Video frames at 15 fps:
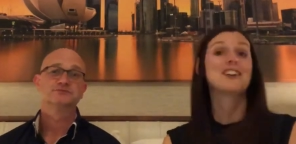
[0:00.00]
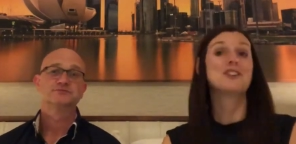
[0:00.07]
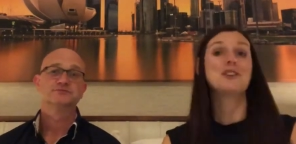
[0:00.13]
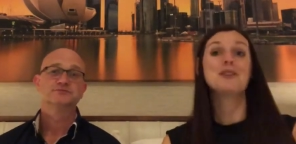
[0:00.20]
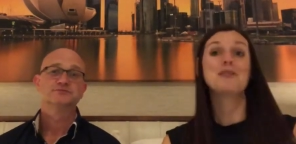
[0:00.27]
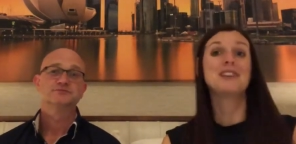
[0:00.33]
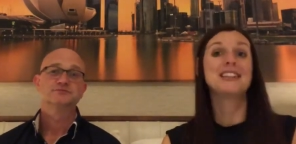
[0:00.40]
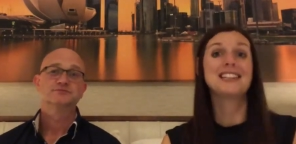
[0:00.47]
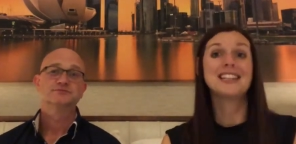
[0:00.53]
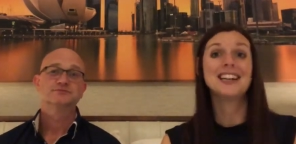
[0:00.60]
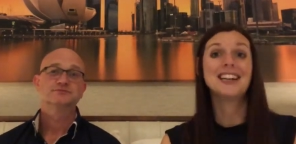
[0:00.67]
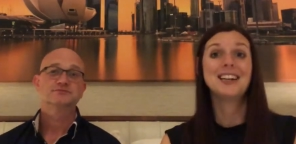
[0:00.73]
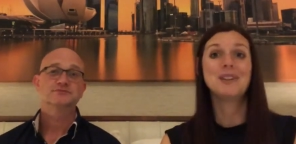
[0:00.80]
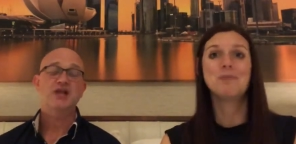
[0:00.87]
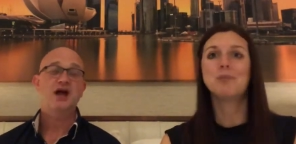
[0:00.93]
Speaker 1: a lovely time.
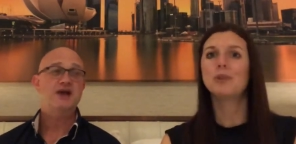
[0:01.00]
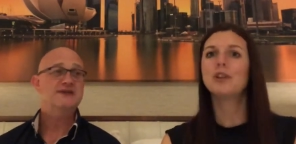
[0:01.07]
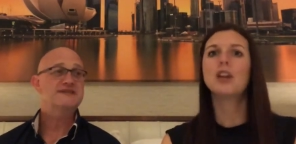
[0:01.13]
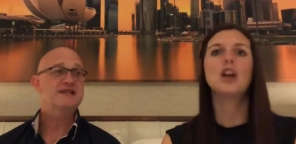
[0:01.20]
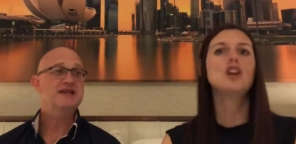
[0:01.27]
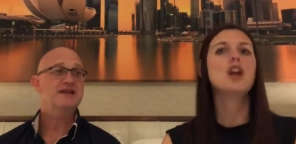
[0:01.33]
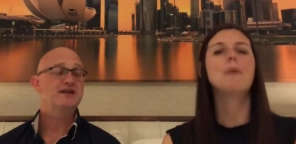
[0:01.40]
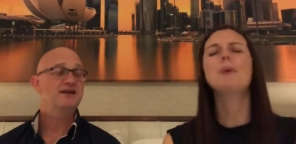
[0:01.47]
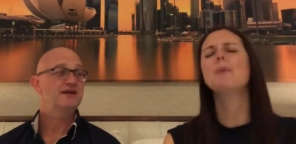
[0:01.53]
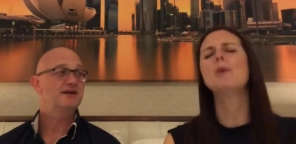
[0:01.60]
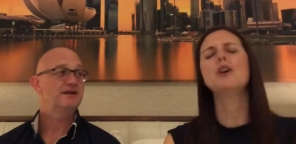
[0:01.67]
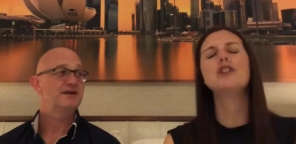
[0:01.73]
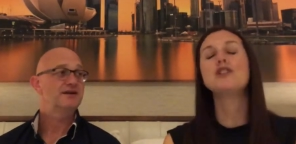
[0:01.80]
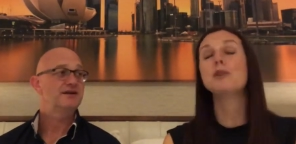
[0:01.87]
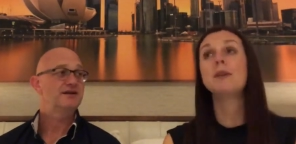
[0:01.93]
I and, say, no, we
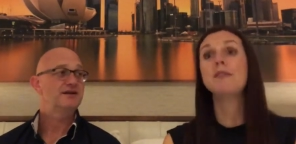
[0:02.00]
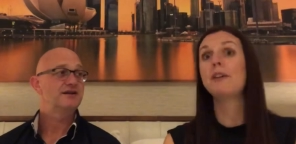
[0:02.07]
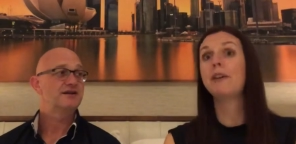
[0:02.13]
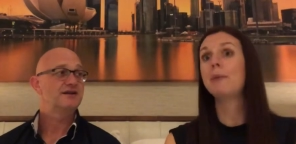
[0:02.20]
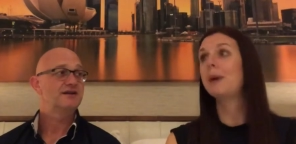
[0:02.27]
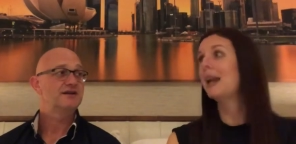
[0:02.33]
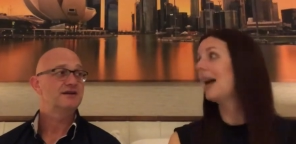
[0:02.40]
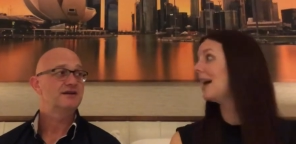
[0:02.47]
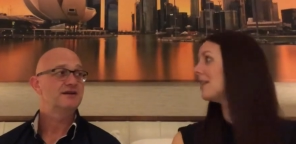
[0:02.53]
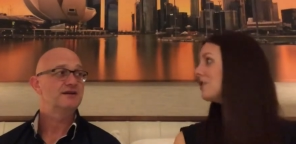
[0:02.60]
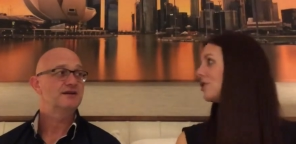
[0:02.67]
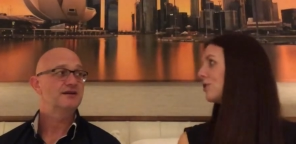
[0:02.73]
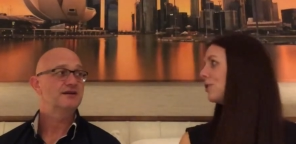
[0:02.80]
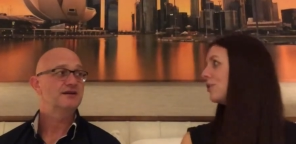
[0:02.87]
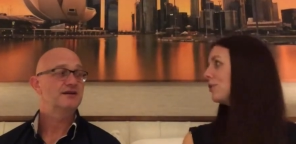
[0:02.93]
weren't doing very well
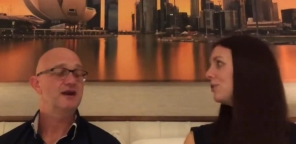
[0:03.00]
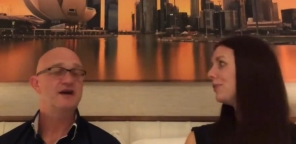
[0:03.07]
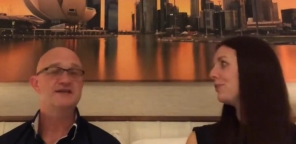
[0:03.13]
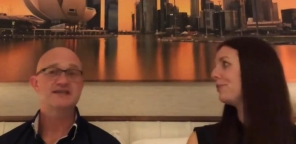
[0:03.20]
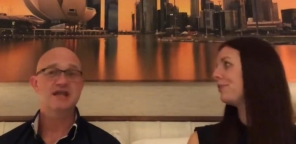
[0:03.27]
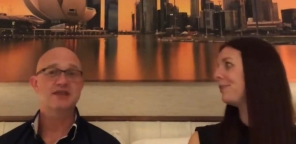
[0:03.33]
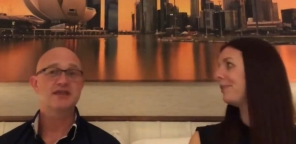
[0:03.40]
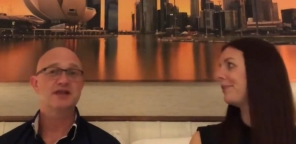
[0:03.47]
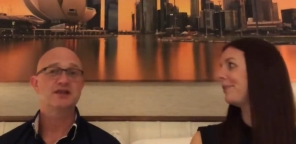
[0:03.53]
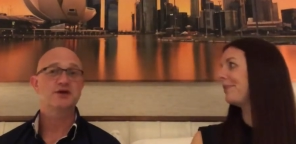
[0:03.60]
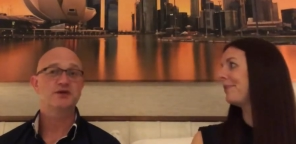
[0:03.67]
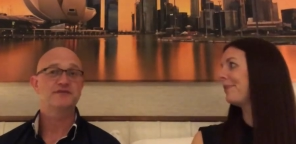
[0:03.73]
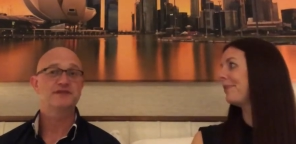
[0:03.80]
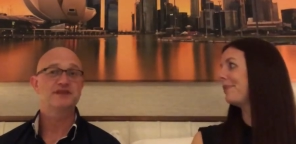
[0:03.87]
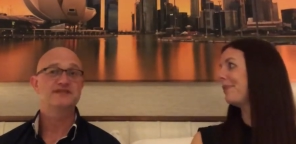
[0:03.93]
at all.
Speaker 2: I say thank
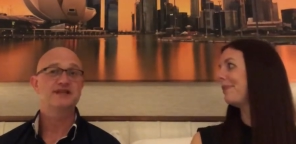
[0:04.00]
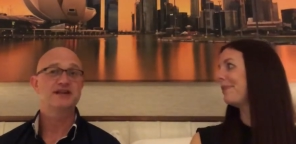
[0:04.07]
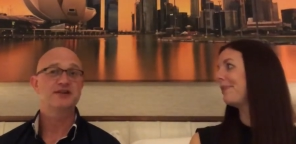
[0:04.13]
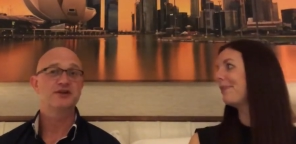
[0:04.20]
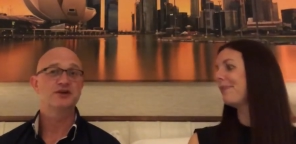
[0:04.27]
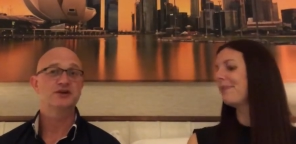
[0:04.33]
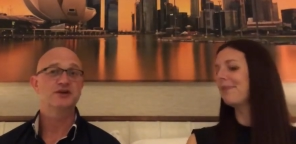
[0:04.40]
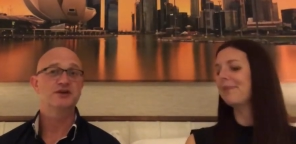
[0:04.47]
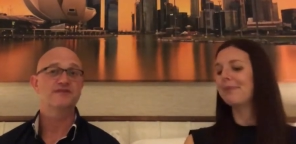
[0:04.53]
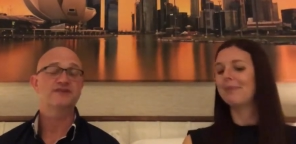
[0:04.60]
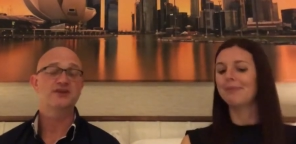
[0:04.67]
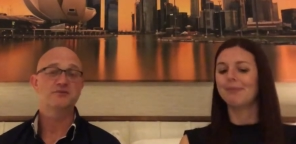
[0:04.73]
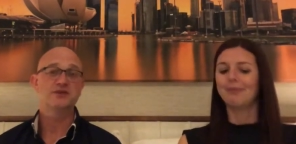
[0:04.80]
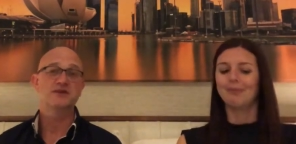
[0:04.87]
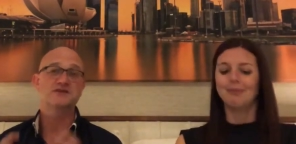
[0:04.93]
God for the 10 o'clock
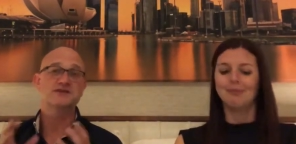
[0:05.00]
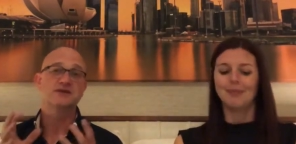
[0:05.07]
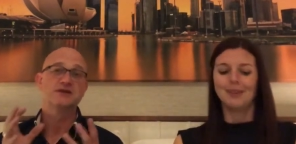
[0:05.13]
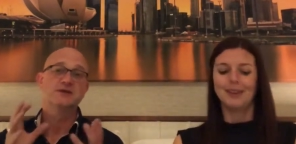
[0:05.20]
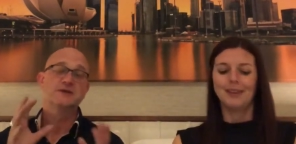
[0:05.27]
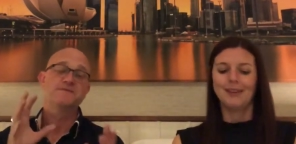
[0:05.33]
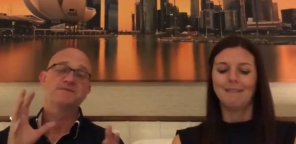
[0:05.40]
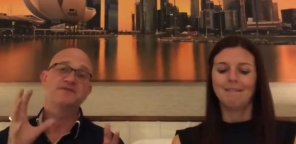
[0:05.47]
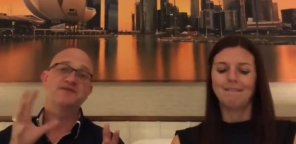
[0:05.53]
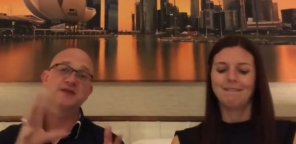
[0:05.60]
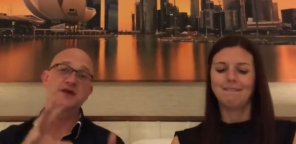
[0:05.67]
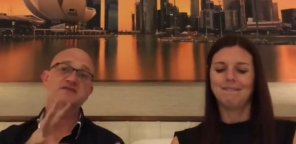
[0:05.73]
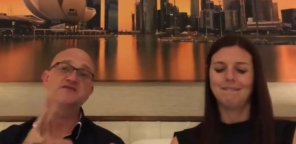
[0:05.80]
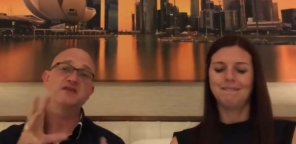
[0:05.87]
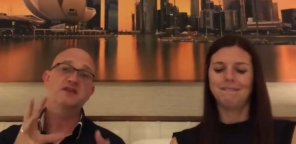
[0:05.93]
curfew because for
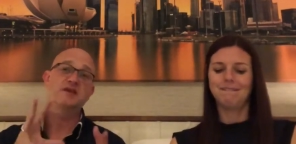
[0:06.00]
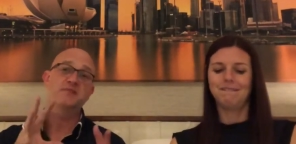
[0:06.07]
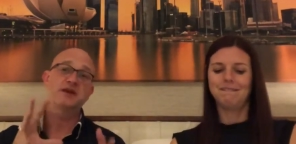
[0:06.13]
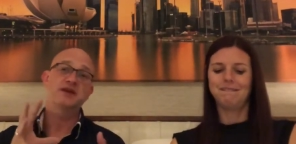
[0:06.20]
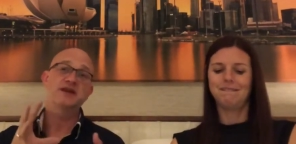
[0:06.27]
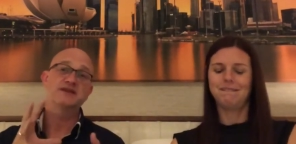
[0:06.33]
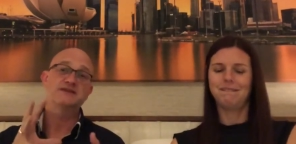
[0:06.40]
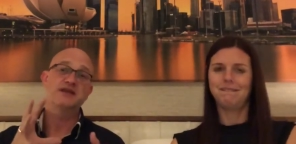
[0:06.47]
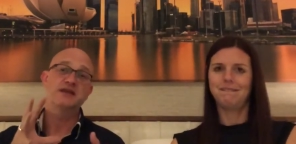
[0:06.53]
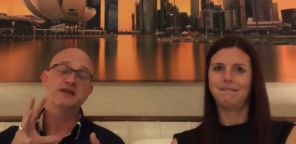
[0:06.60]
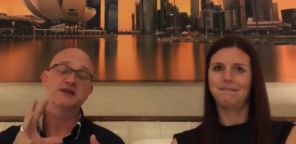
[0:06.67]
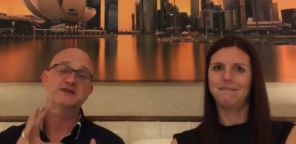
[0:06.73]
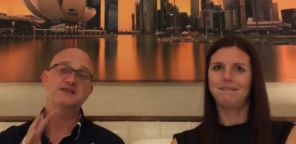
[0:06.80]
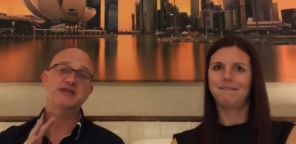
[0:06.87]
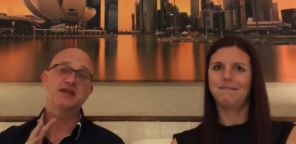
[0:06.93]
those of you that have been in a, in a,
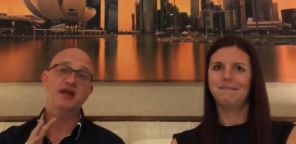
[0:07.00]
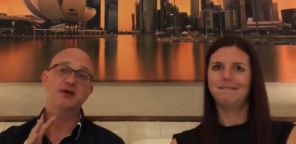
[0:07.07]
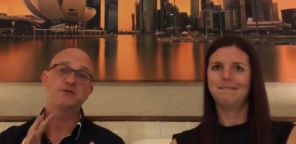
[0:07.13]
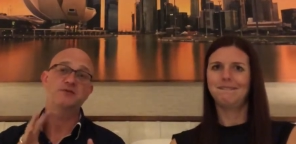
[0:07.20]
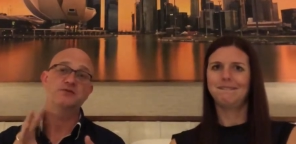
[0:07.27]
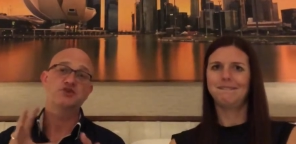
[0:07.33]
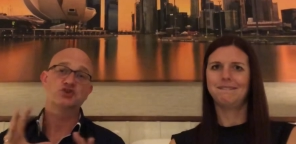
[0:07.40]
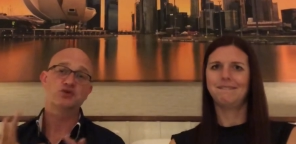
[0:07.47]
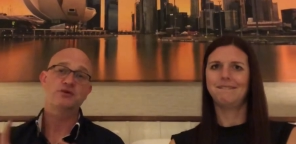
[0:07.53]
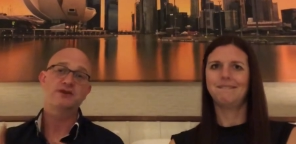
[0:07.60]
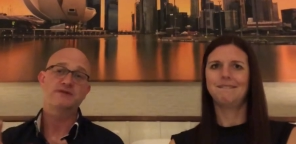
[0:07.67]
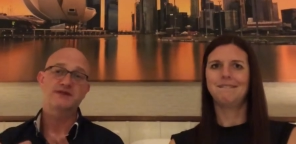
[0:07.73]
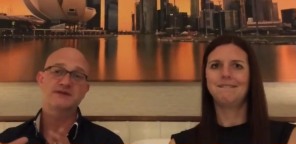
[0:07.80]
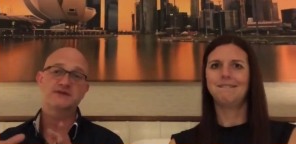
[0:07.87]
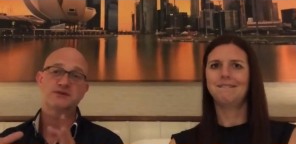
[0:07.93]
casino
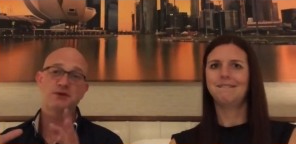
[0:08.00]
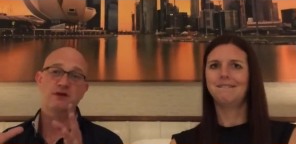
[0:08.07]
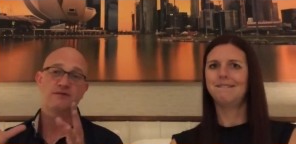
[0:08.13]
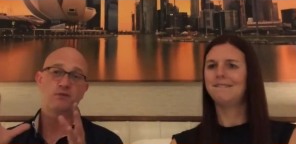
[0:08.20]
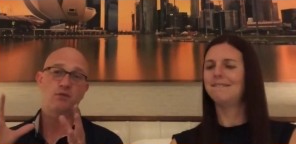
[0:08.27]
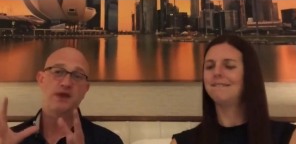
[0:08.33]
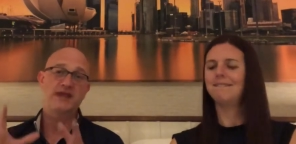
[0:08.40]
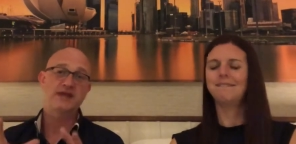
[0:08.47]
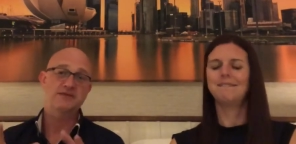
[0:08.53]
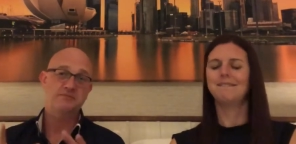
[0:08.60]
during this sort of weird